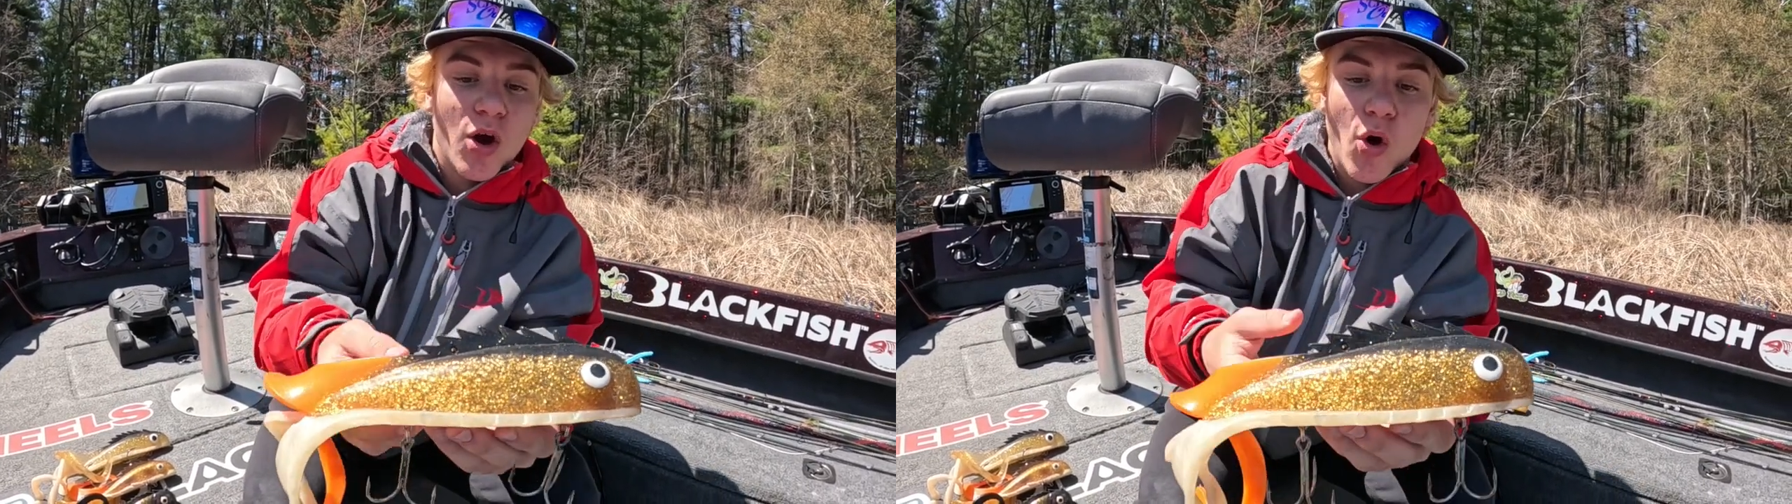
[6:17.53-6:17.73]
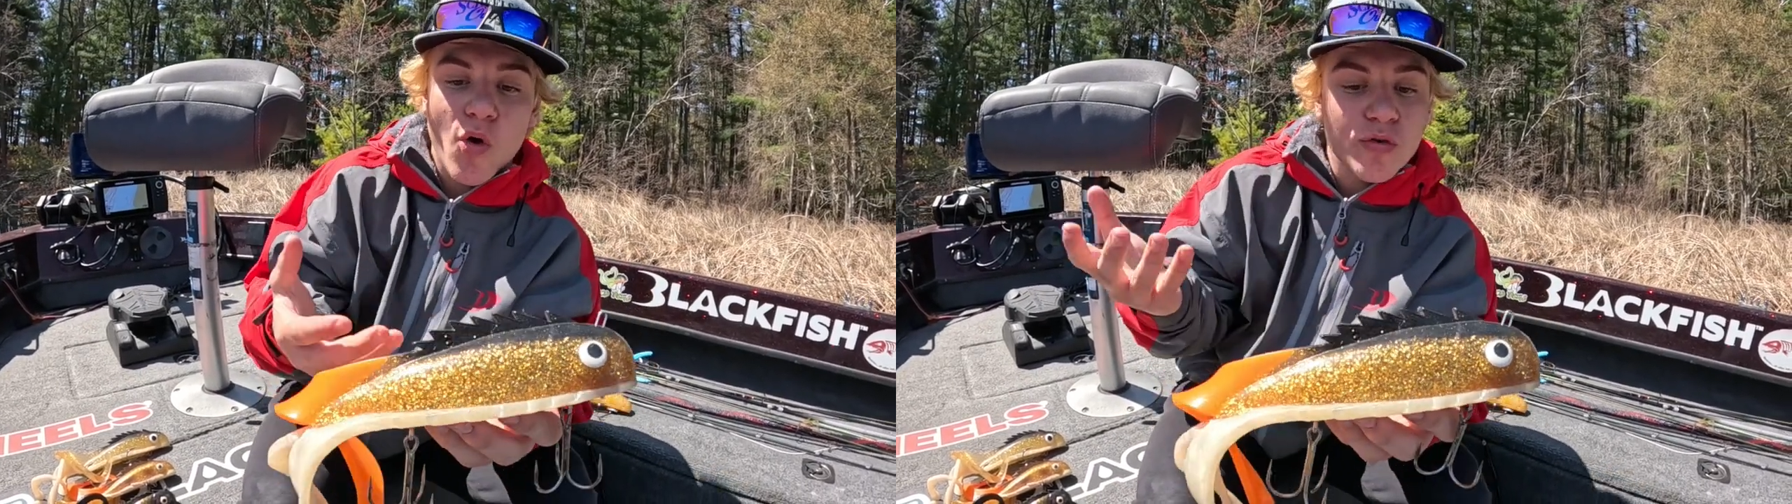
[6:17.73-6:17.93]

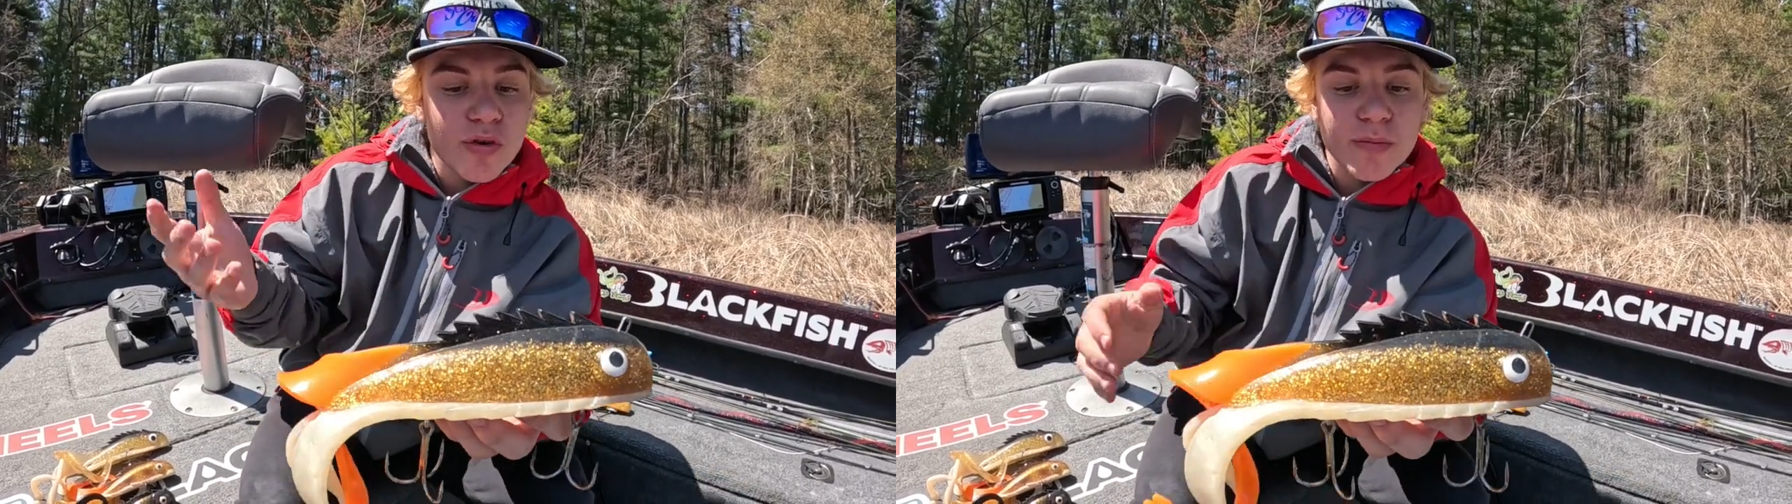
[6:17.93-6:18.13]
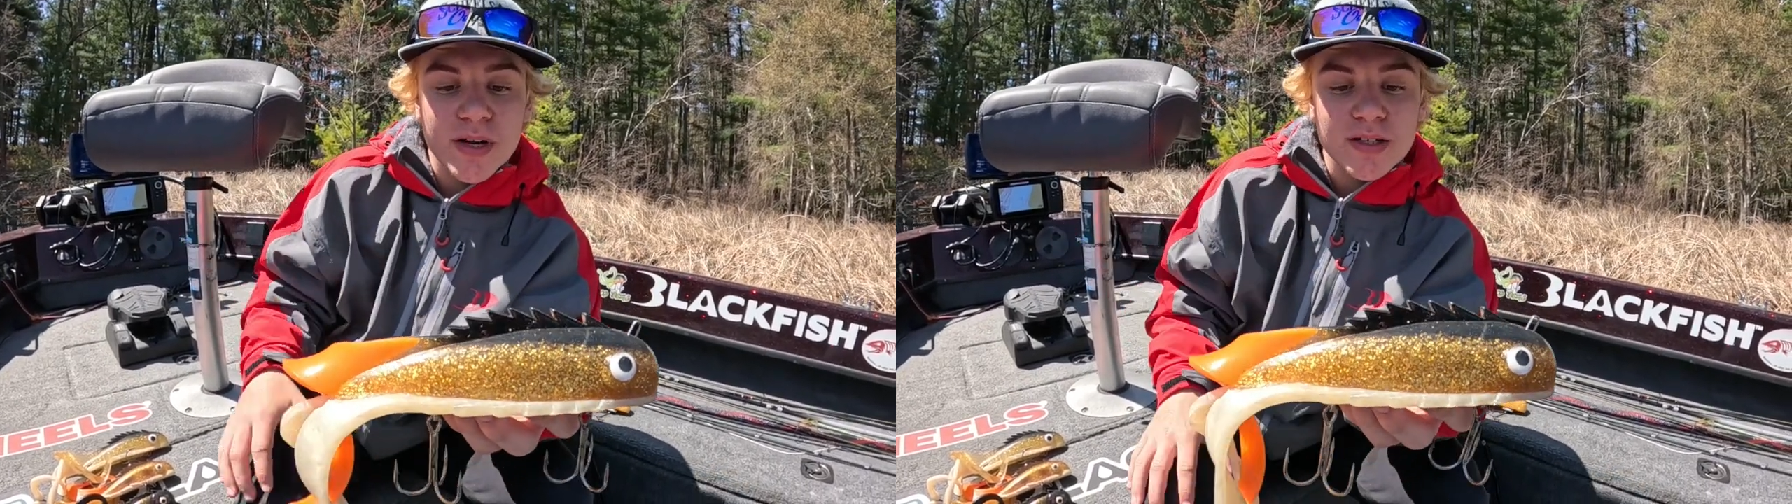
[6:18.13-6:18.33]
over
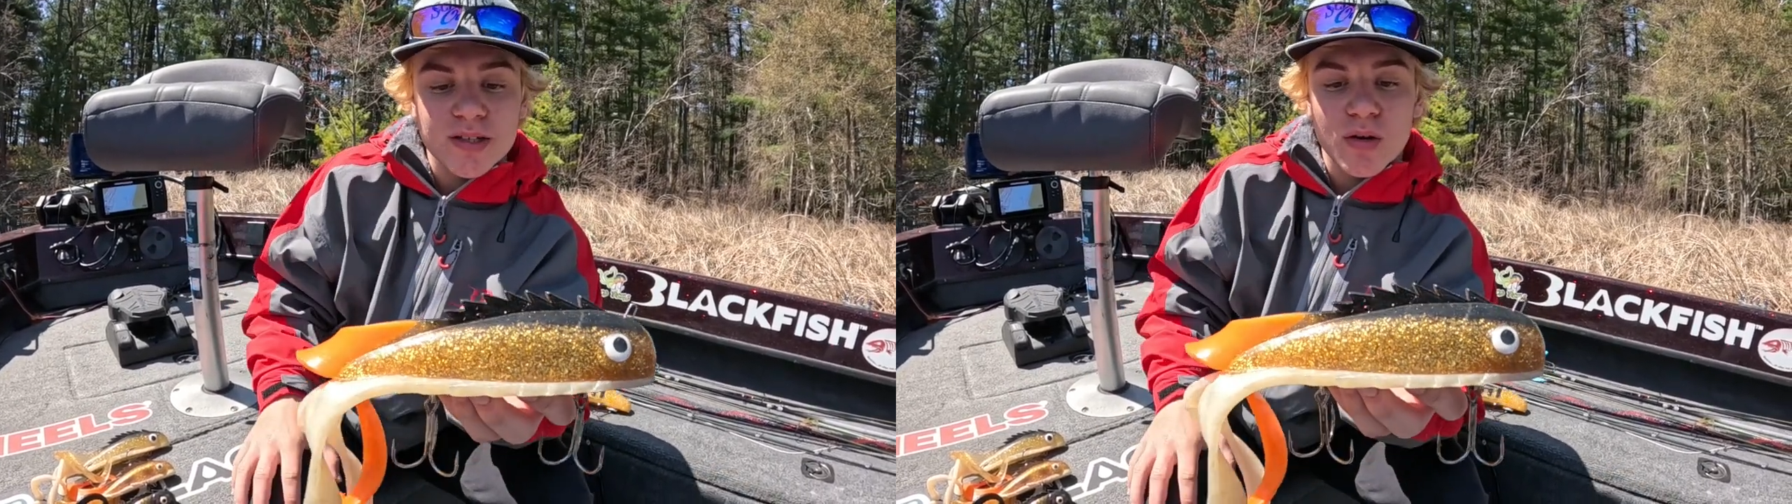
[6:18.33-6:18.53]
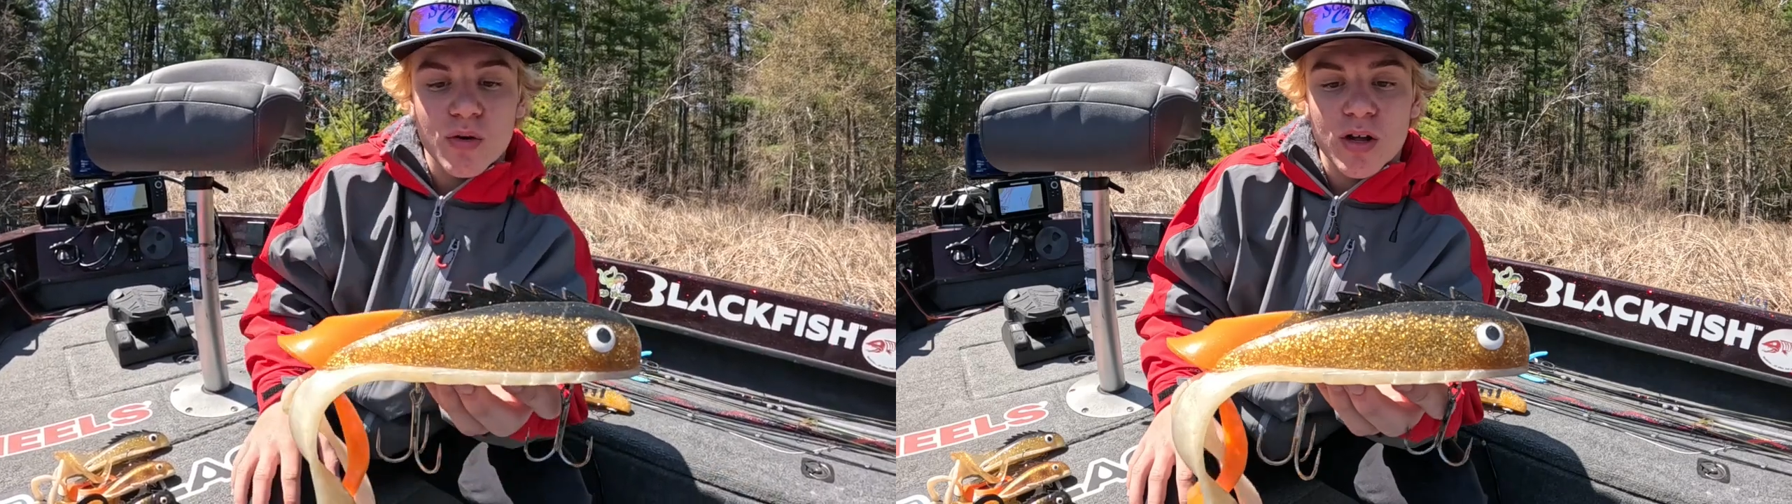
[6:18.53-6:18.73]
in
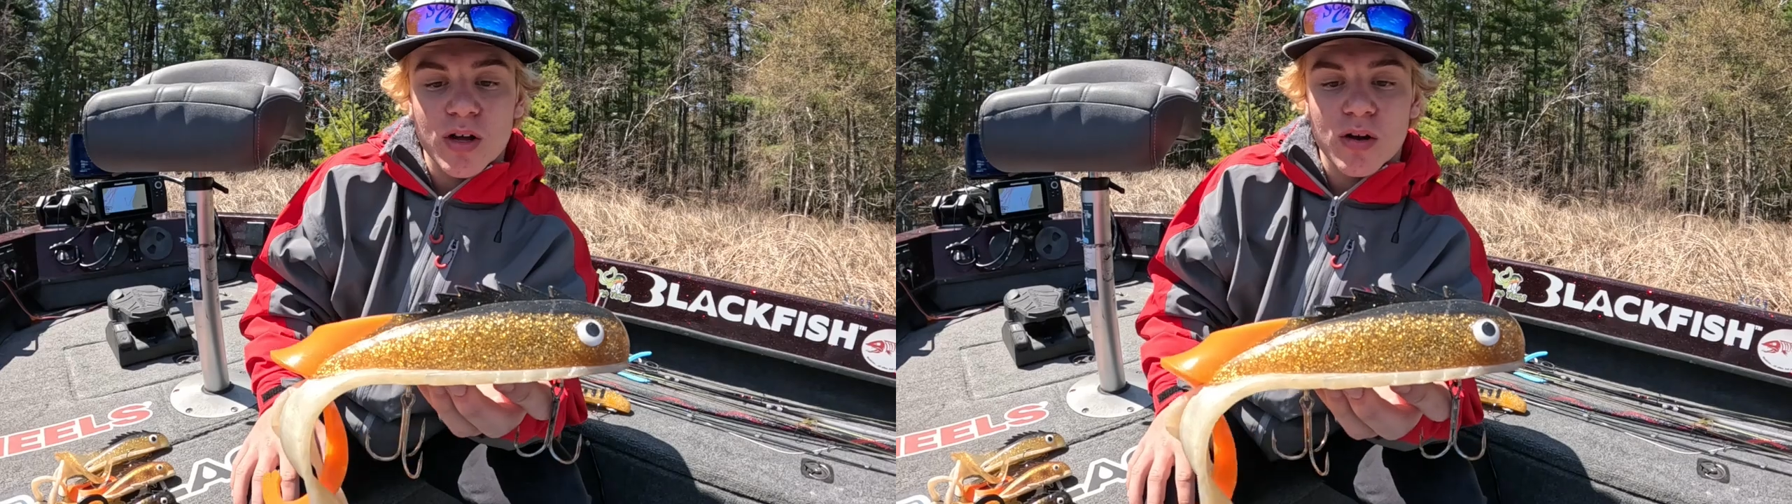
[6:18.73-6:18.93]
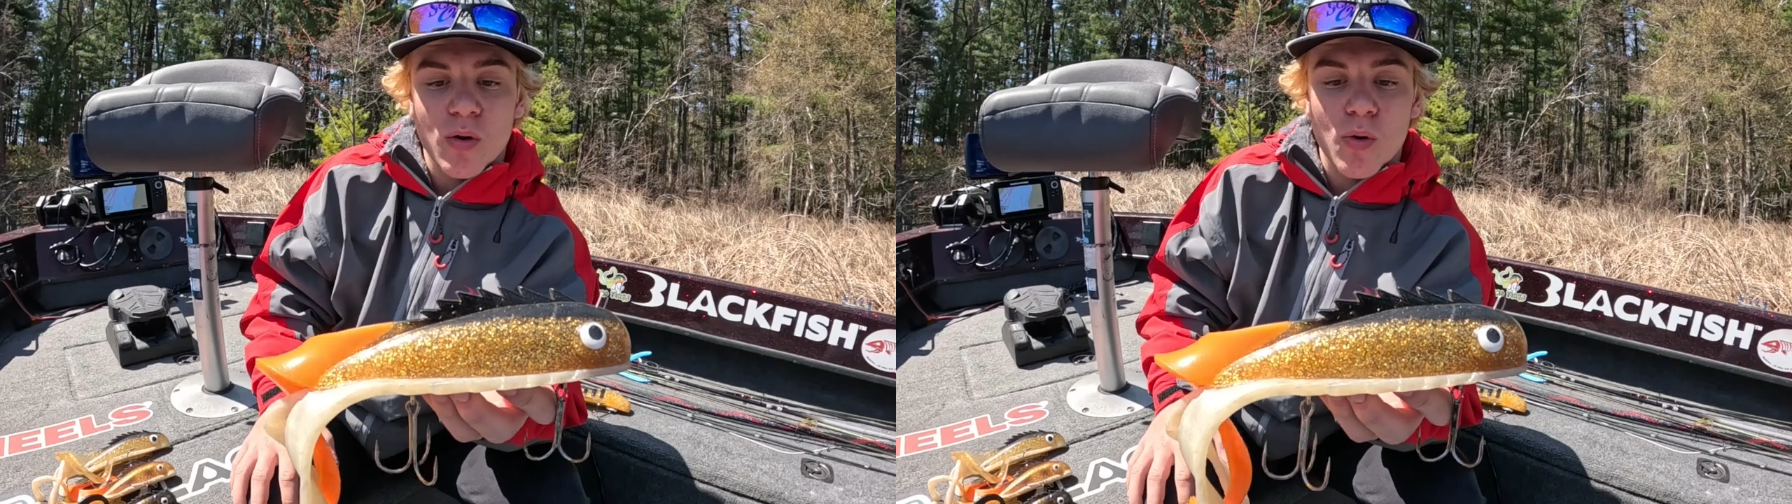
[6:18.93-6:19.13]

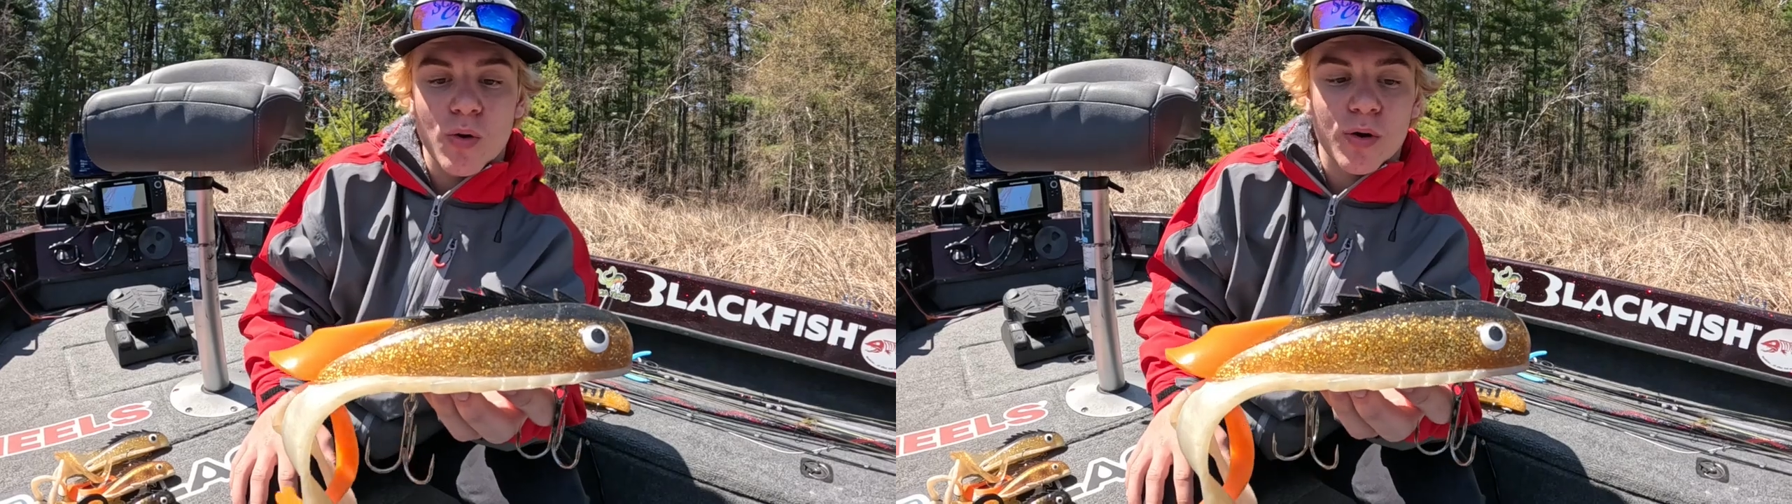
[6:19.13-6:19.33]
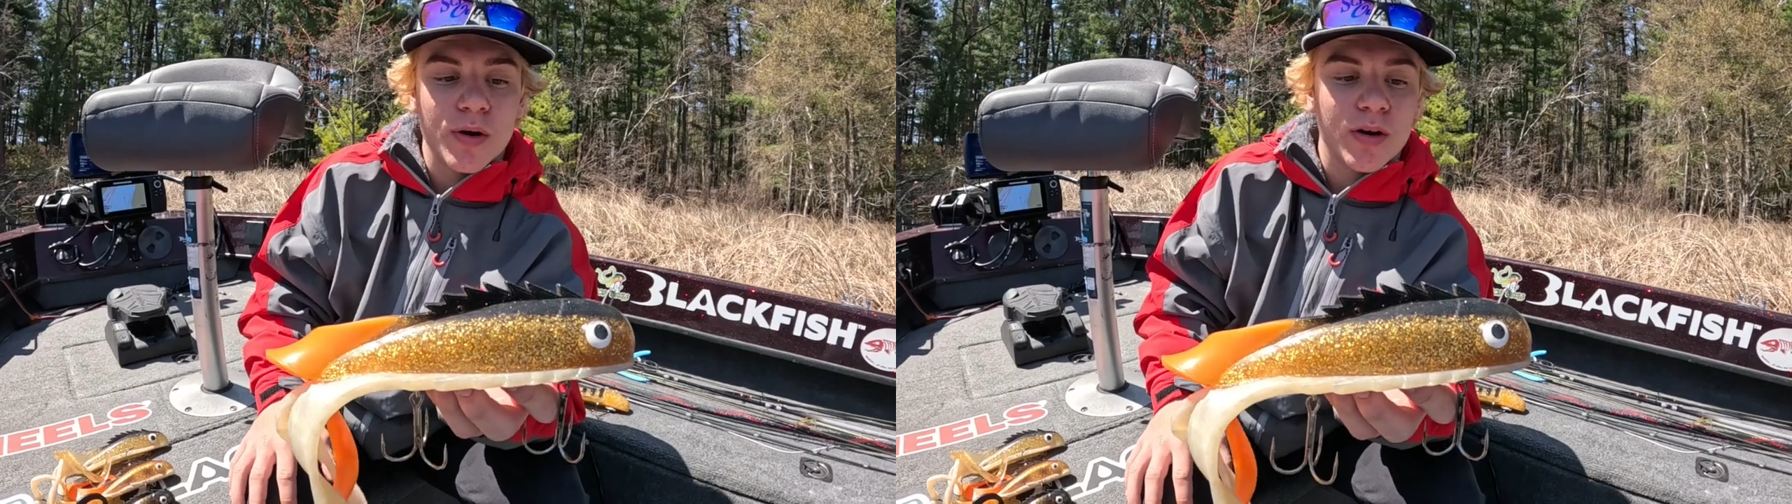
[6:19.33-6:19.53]
Minnesota
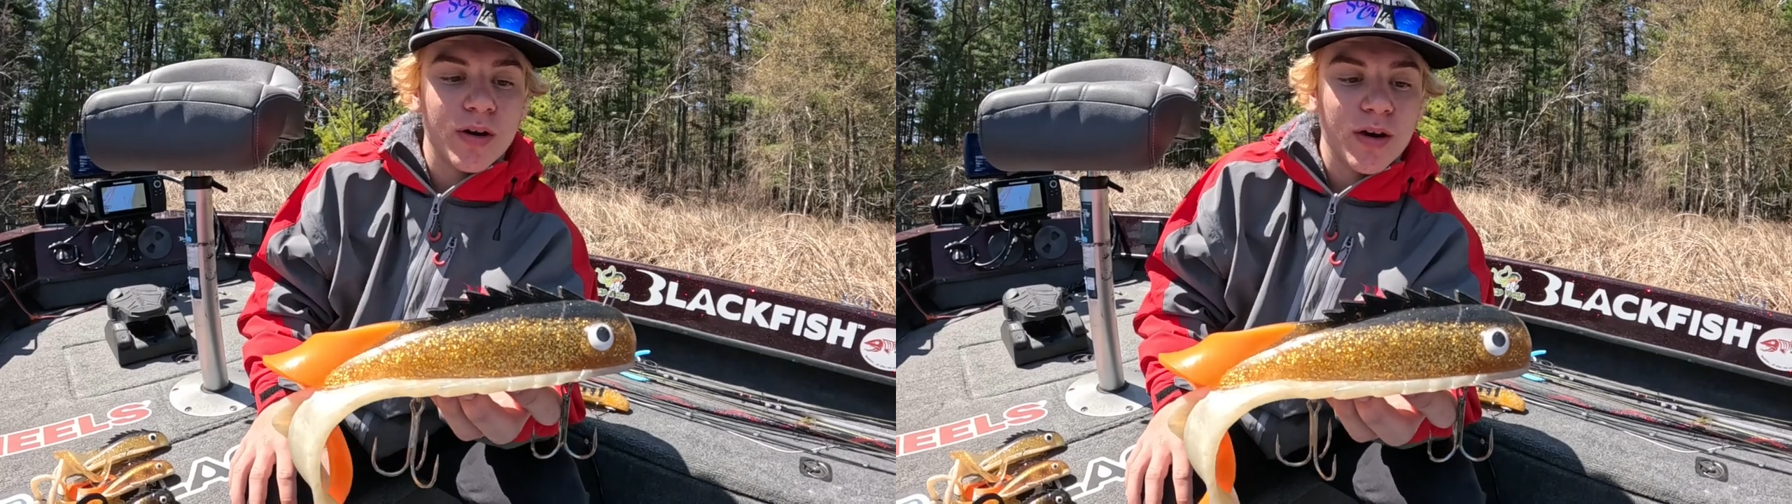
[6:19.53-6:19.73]
or